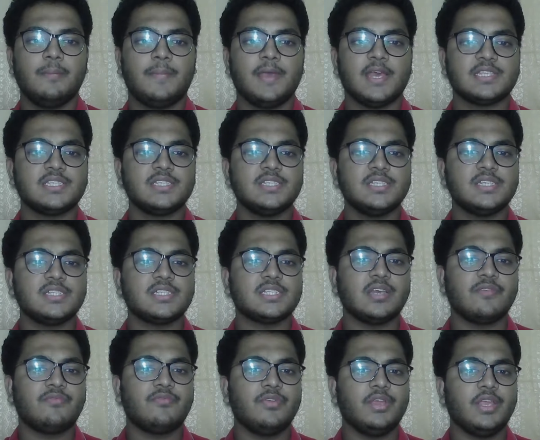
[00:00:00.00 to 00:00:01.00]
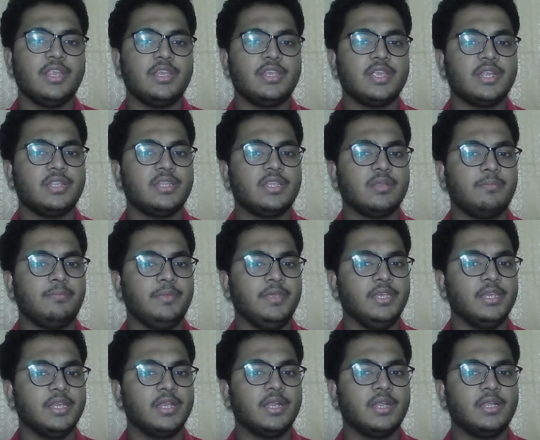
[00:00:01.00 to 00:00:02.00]
Passengers have to enter their
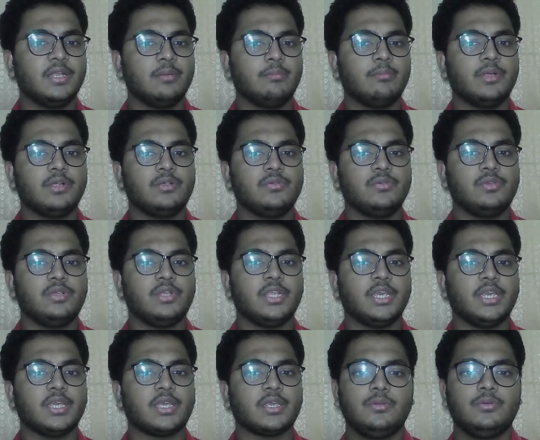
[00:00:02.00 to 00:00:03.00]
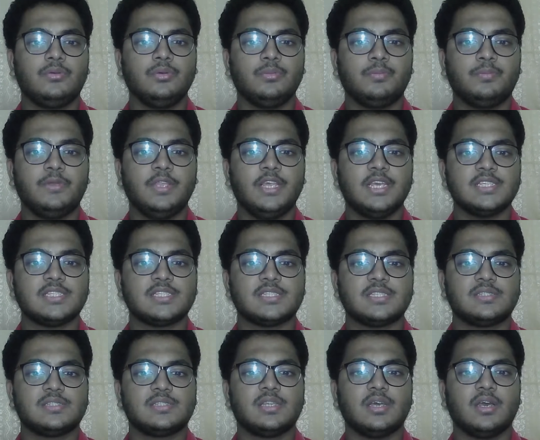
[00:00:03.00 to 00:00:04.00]
P N R number to take to place
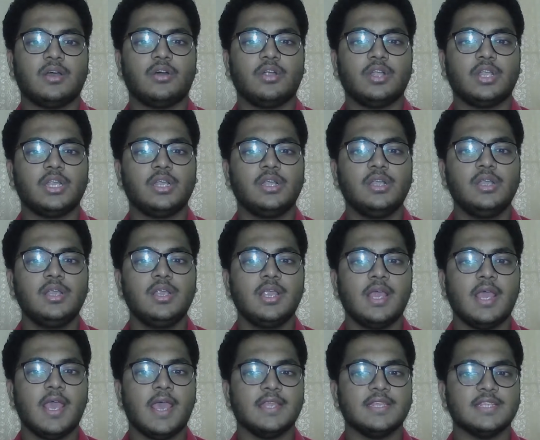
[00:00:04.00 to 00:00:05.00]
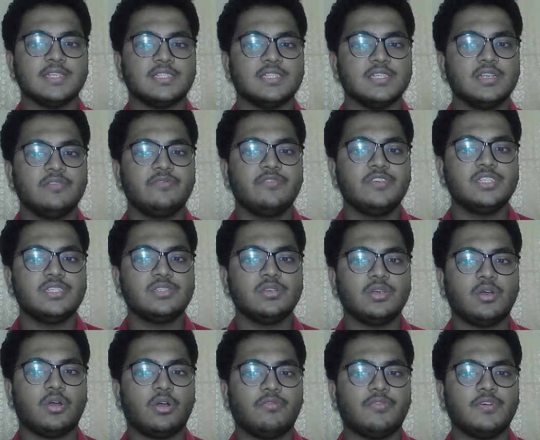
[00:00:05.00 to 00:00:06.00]
the order, and the service
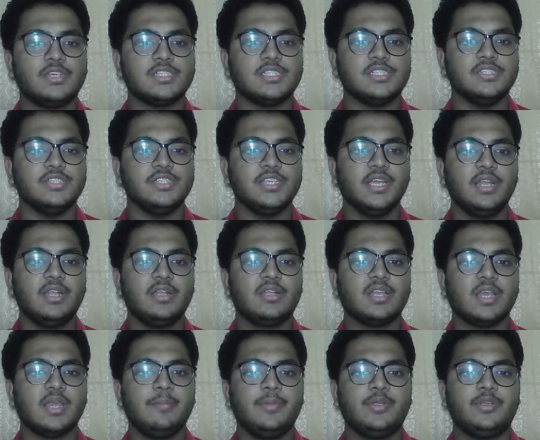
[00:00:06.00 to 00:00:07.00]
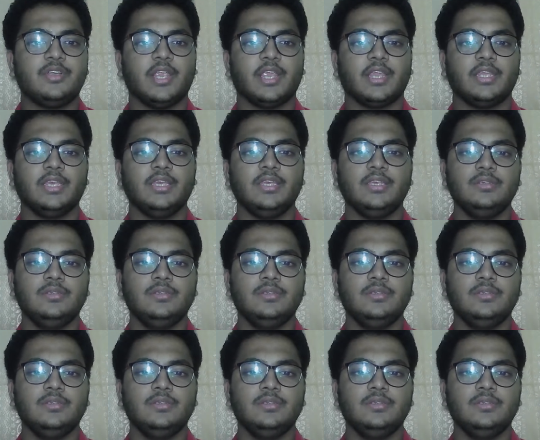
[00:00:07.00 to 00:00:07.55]
offers real-time tracking.